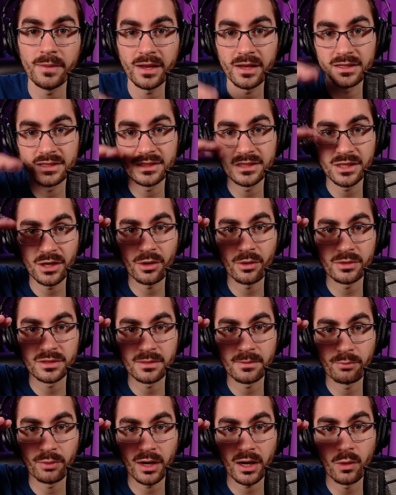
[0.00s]
because 0
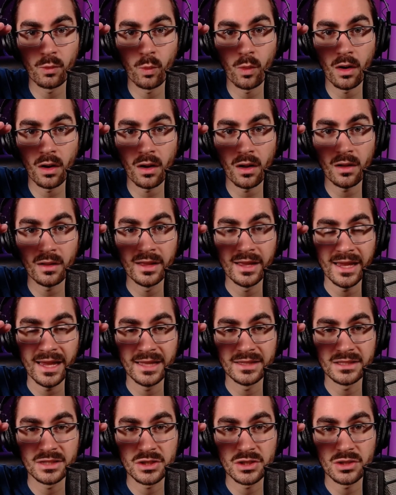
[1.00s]
is a brick wall
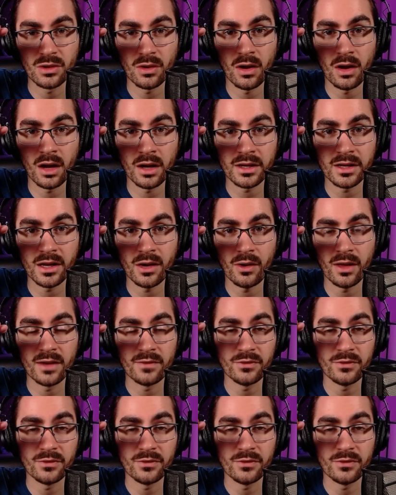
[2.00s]
in digital audio.